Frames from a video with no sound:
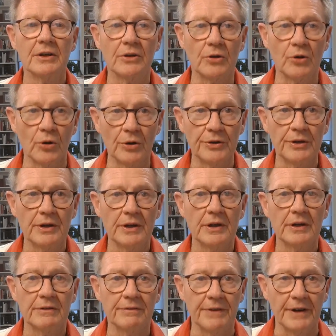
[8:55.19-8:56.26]
good,
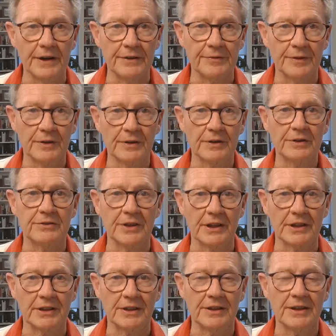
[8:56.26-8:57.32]
faithful,
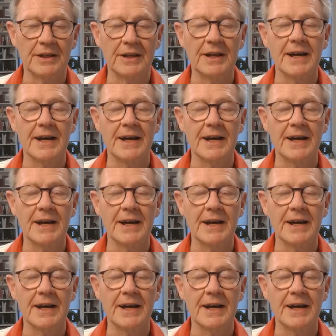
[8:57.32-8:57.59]
gentle,